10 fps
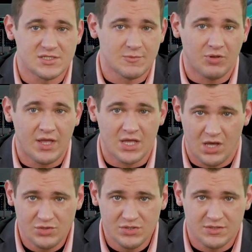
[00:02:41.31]
supplying
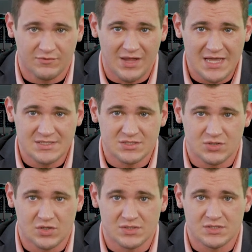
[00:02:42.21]
hundreds of
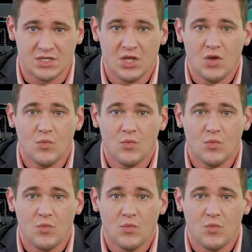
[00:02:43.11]
licensed nurses